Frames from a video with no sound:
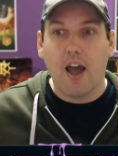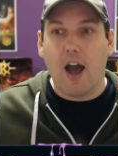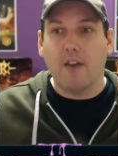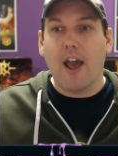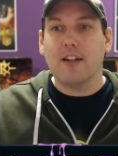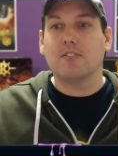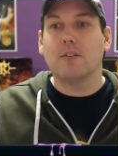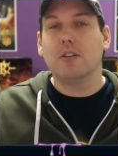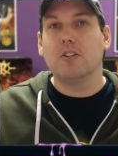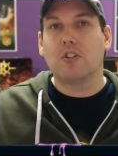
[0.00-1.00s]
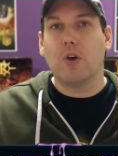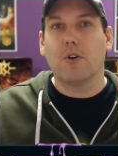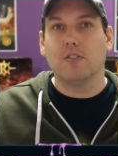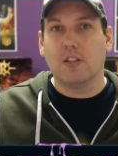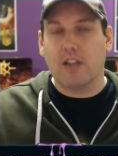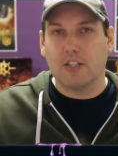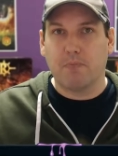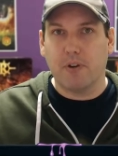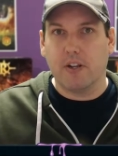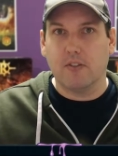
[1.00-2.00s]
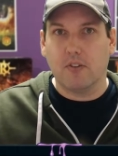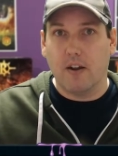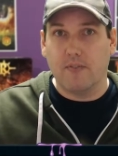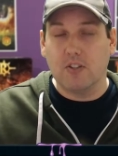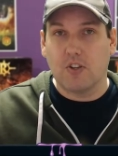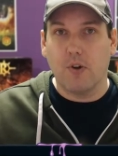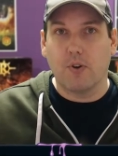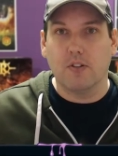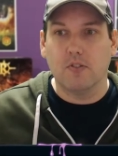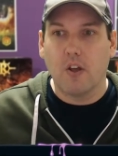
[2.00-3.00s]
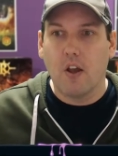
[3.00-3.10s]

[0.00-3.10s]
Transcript: I've had some of these tokens, the test printings of these tokens,